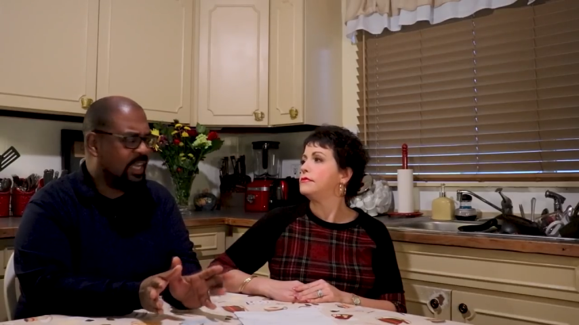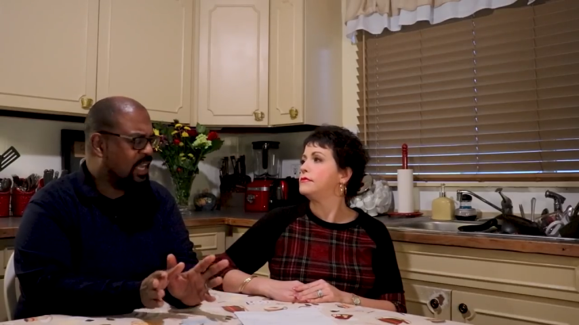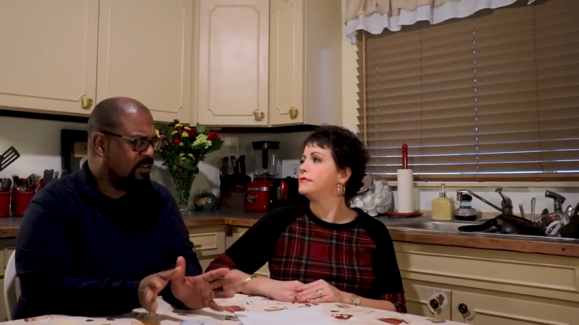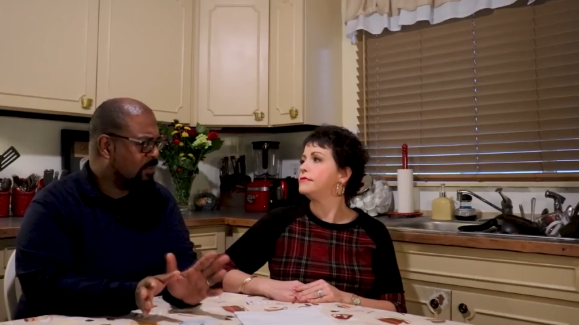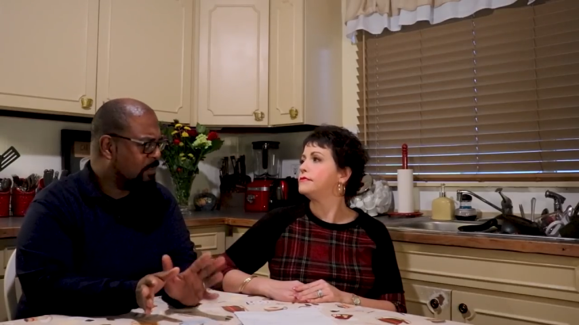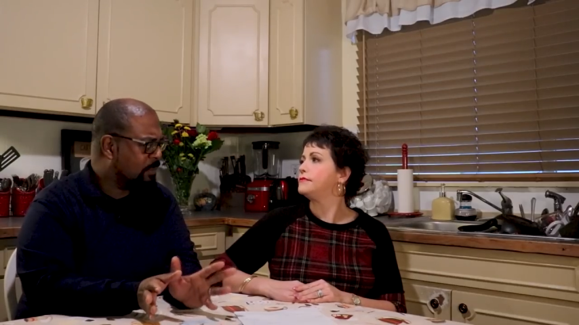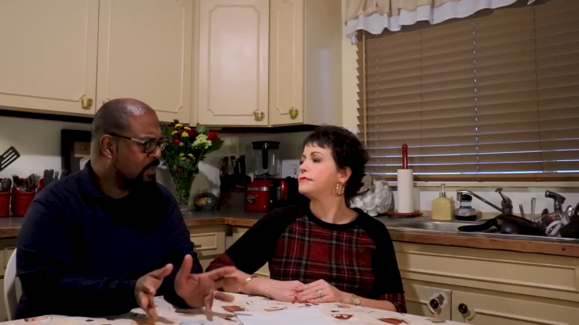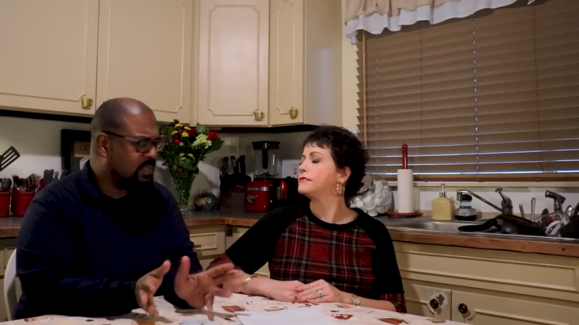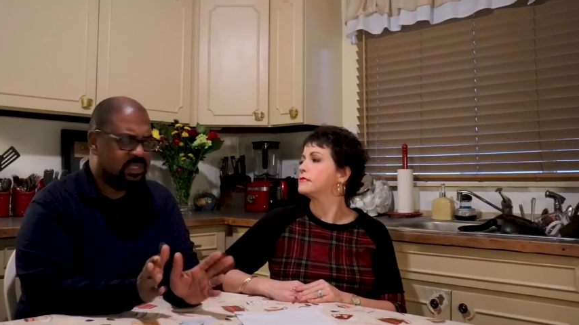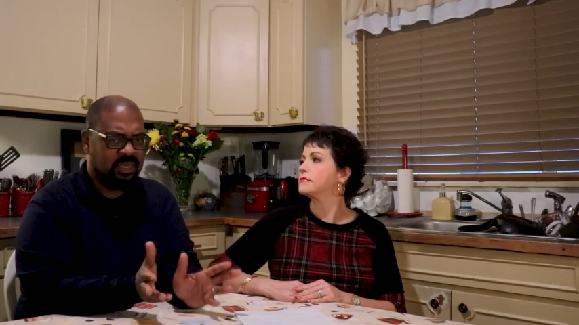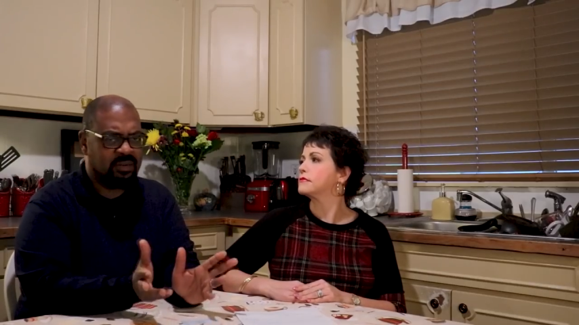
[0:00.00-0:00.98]
Speaker 1: I can't
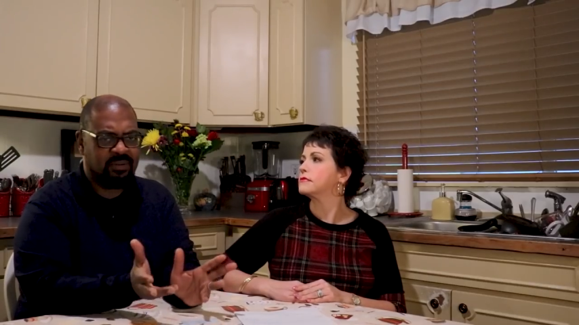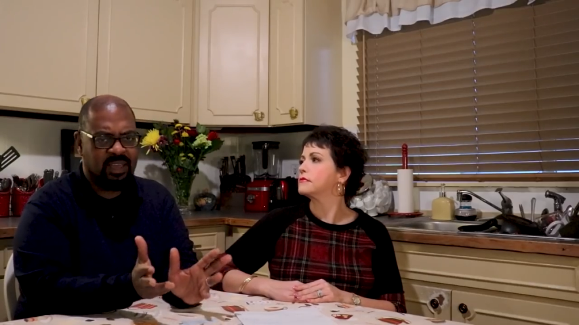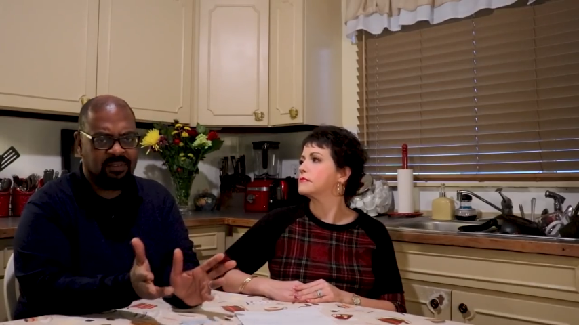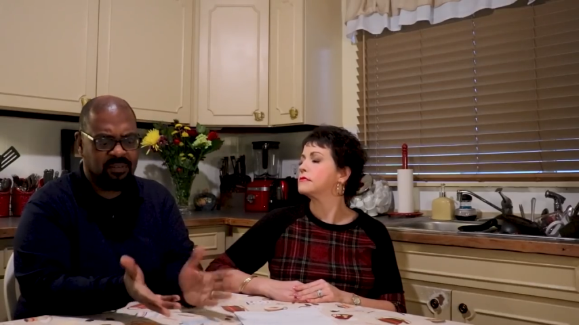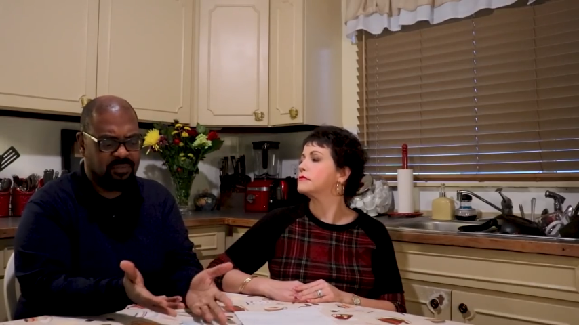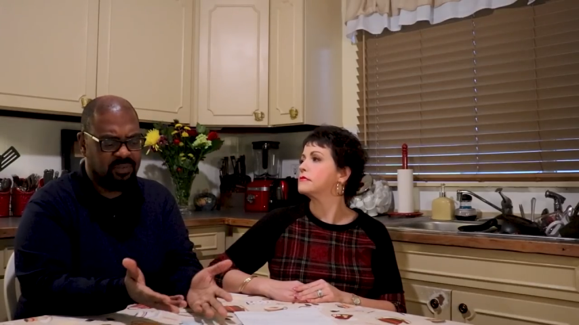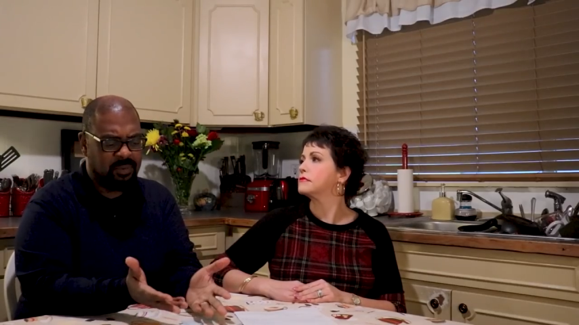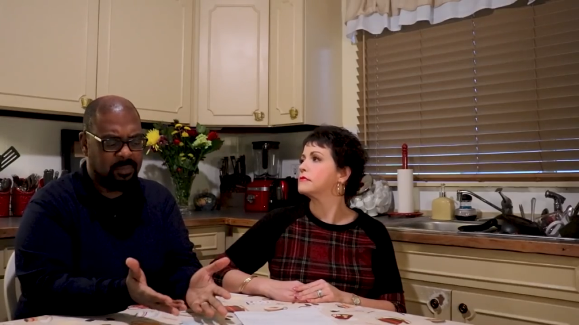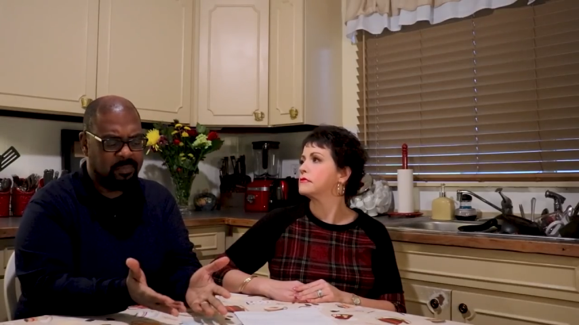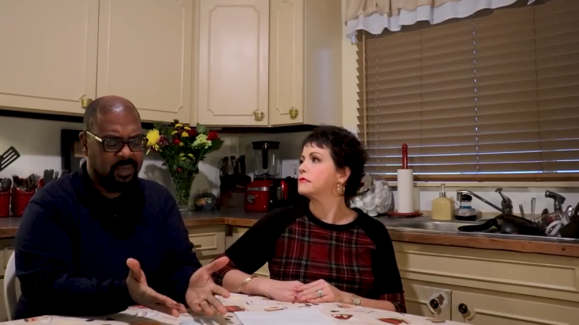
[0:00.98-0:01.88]
remember just I don't have it in front of me,